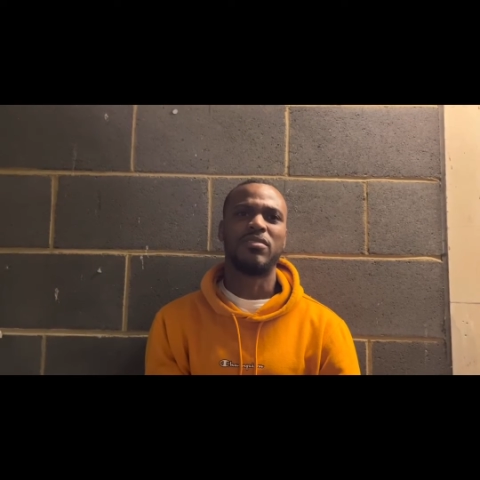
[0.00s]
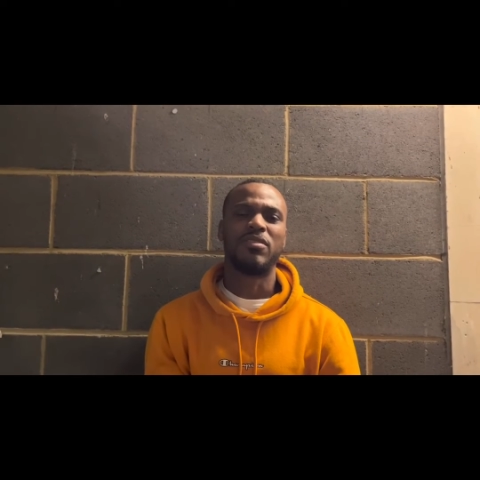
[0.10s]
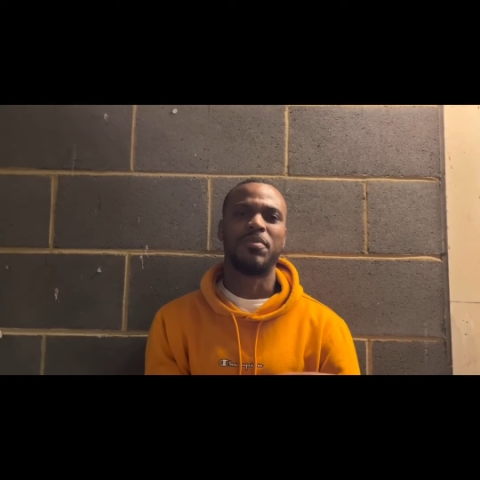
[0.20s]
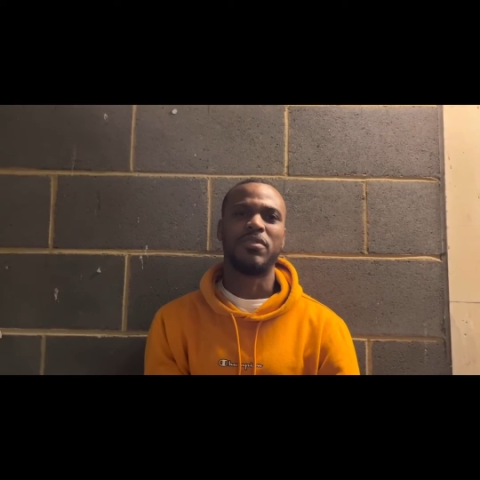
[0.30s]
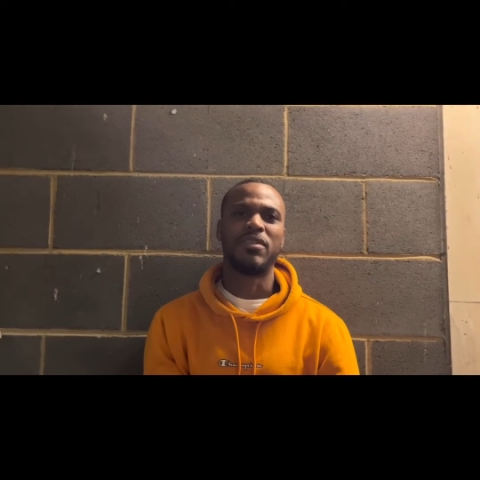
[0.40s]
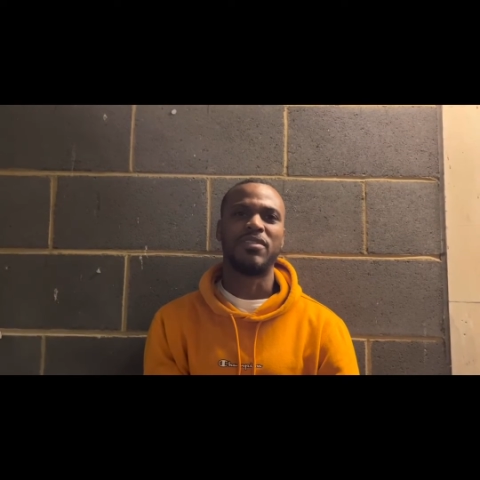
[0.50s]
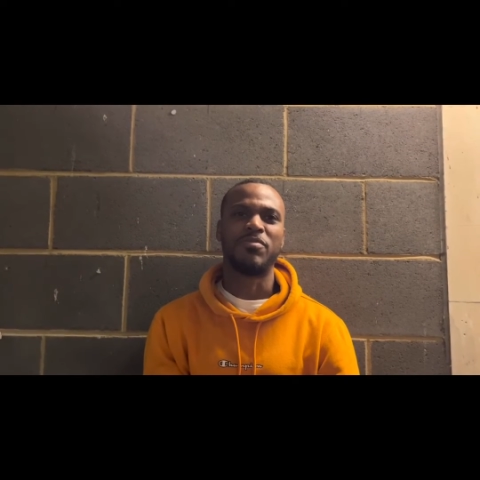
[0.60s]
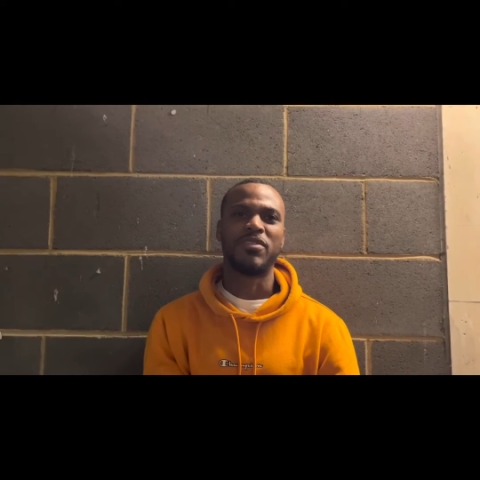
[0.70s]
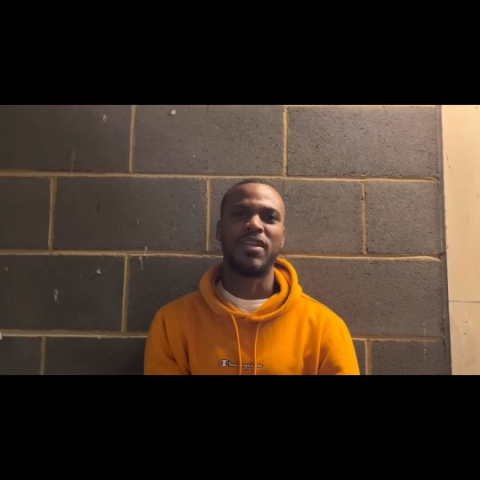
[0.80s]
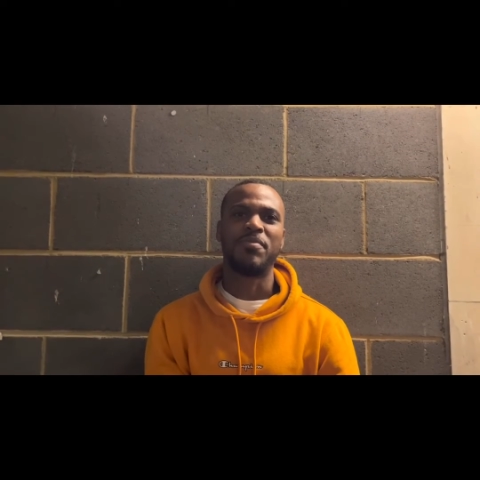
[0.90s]
Triple G. So
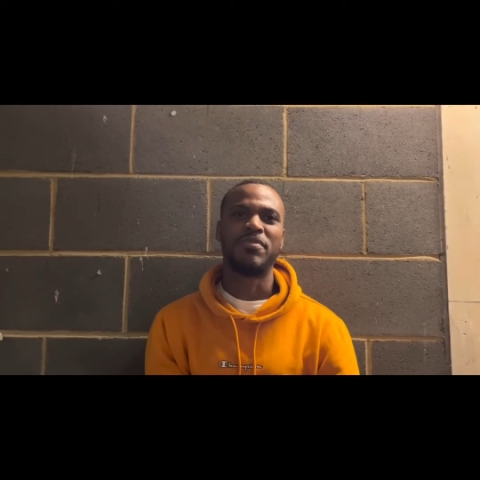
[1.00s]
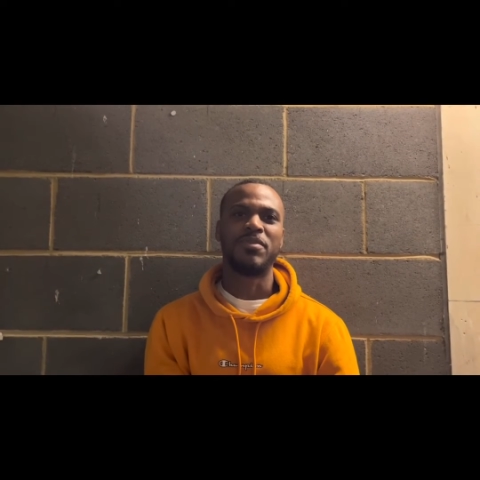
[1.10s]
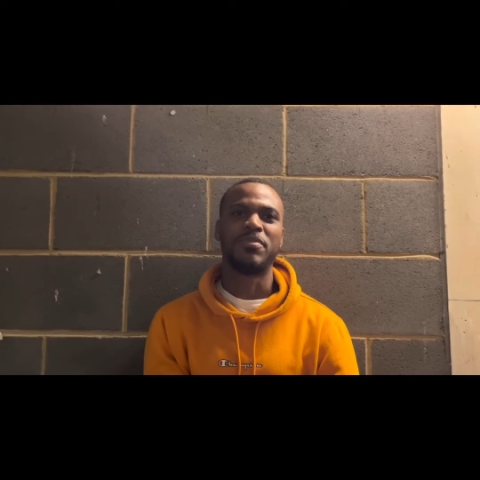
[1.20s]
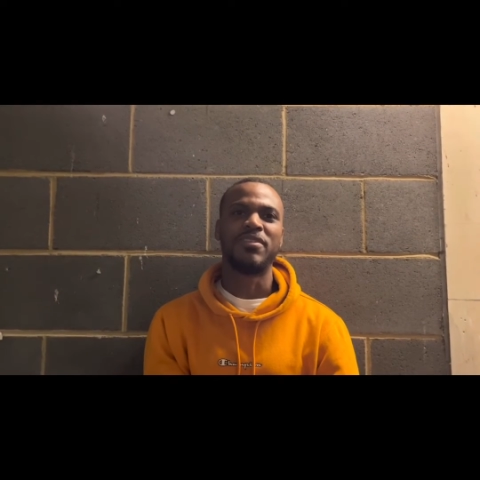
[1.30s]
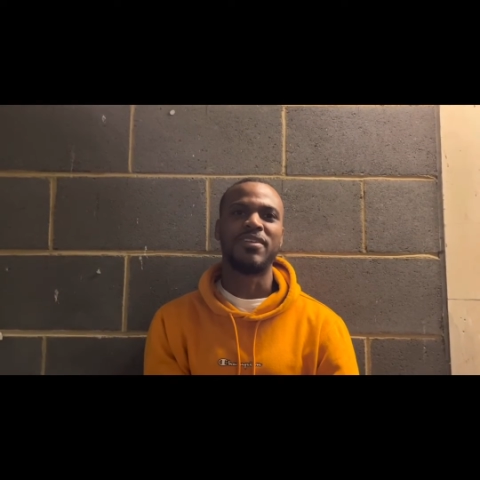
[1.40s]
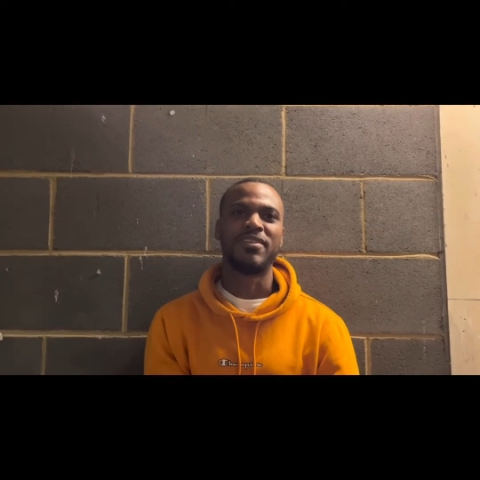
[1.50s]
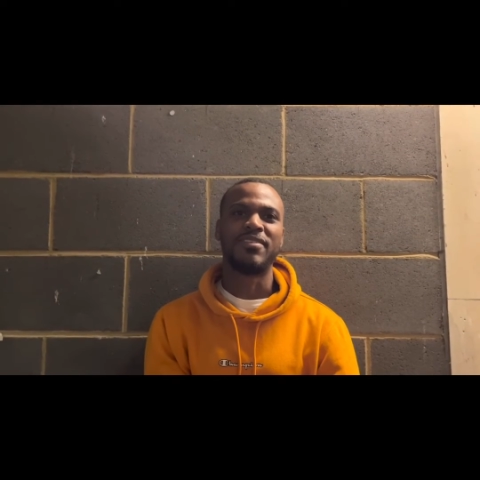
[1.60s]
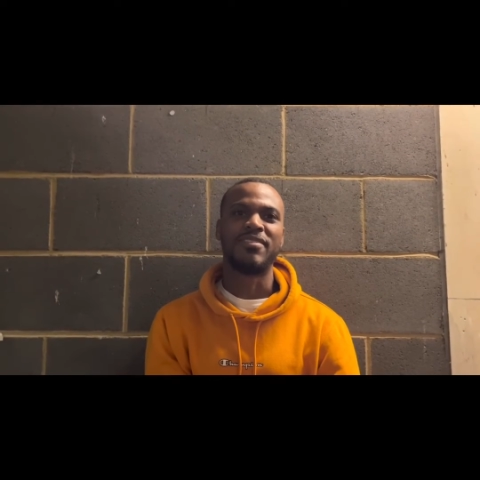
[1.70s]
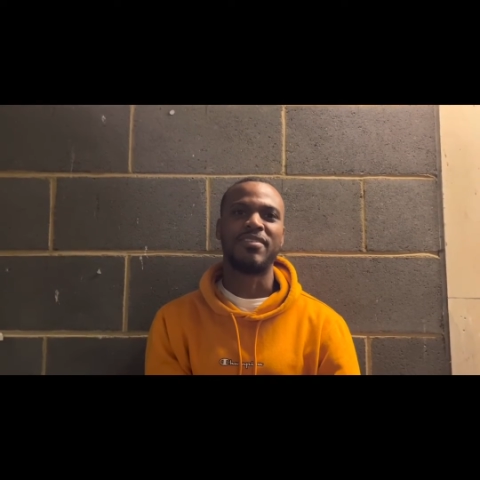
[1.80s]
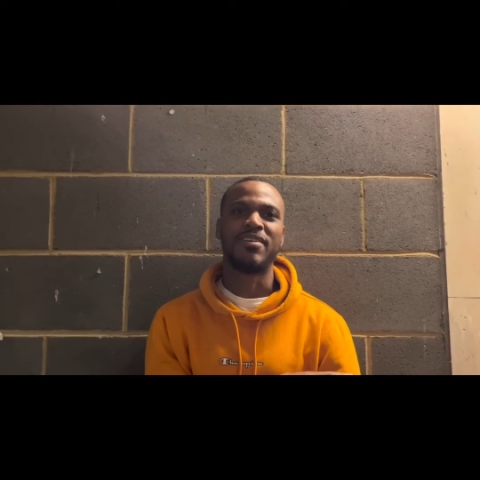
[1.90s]
what's gonna happen with Triple G now?
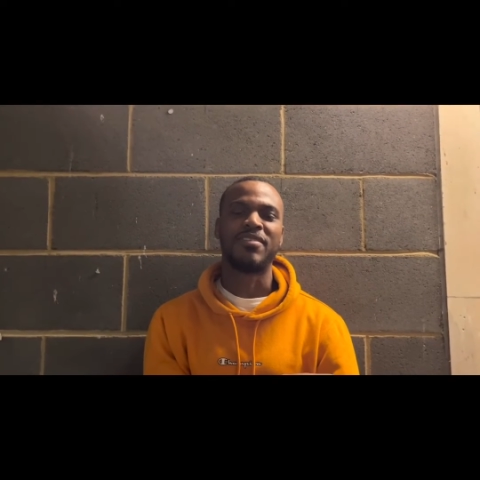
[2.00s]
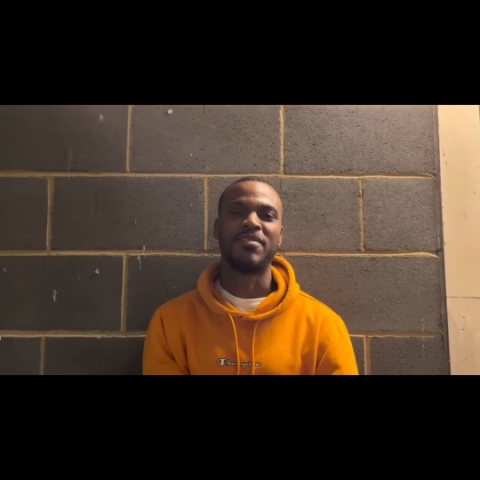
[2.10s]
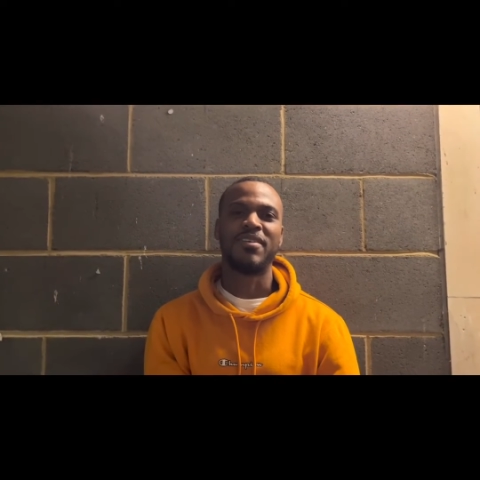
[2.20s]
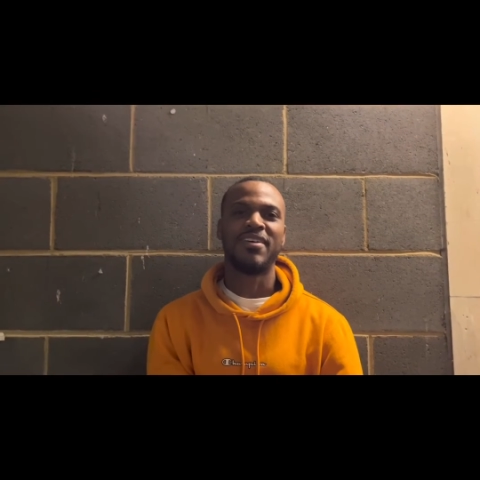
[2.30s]
He's gonna have to.